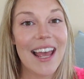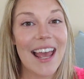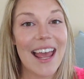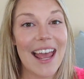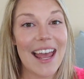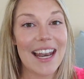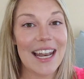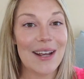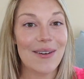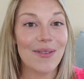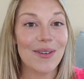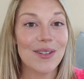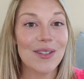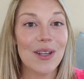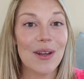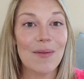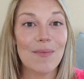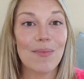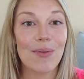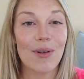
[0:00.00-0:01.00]
and it was
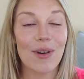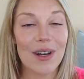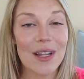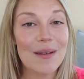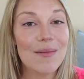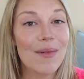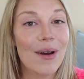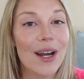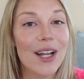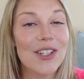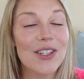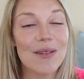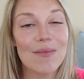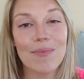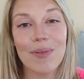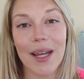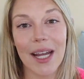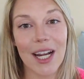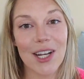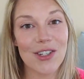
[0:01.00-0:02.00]
pretty much a
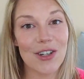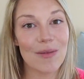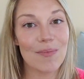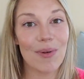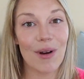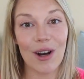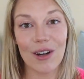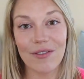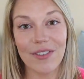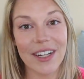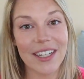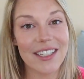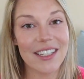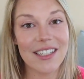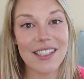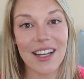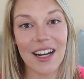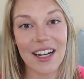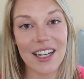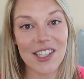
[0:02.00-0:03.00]
picture perfect
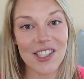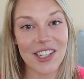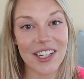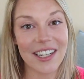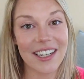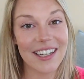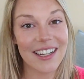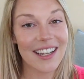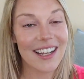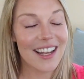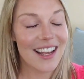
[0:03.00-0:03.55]
induction.